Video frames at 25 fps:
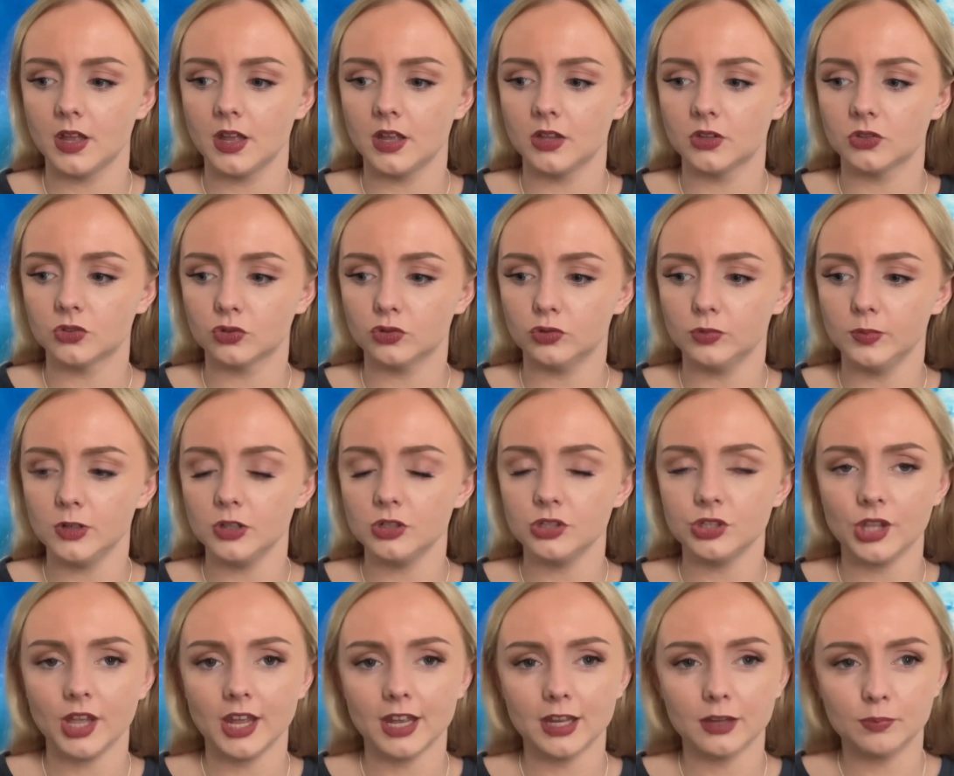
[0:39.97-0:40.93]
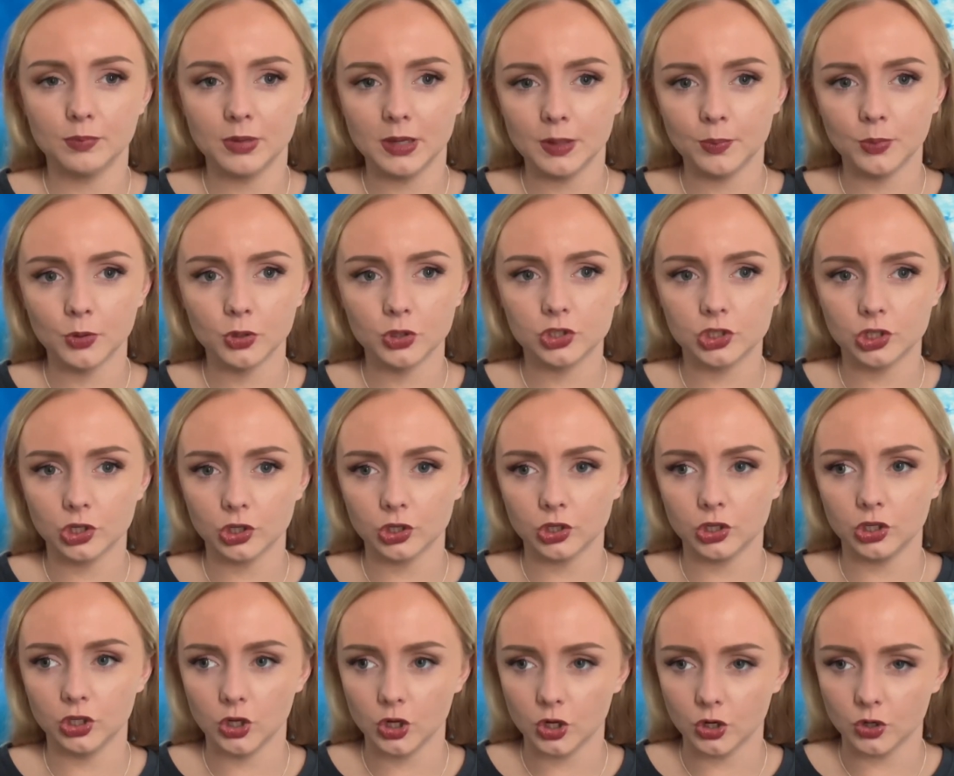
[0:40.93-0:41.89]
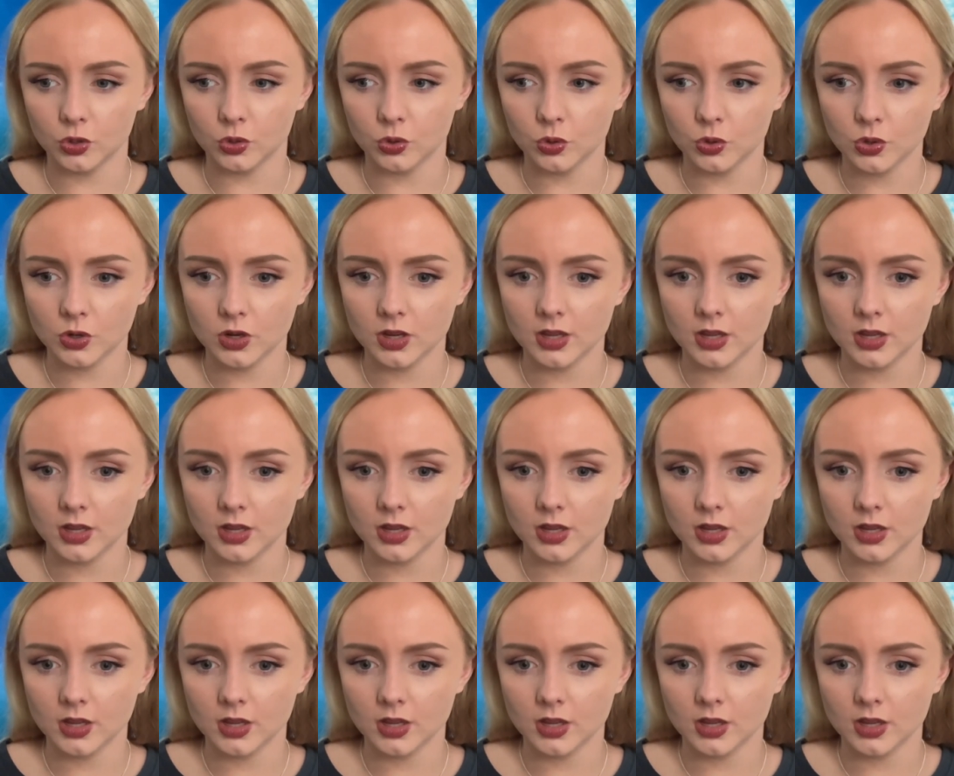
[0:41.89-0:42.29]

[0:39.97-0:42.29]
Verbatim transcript: it's almost like people took you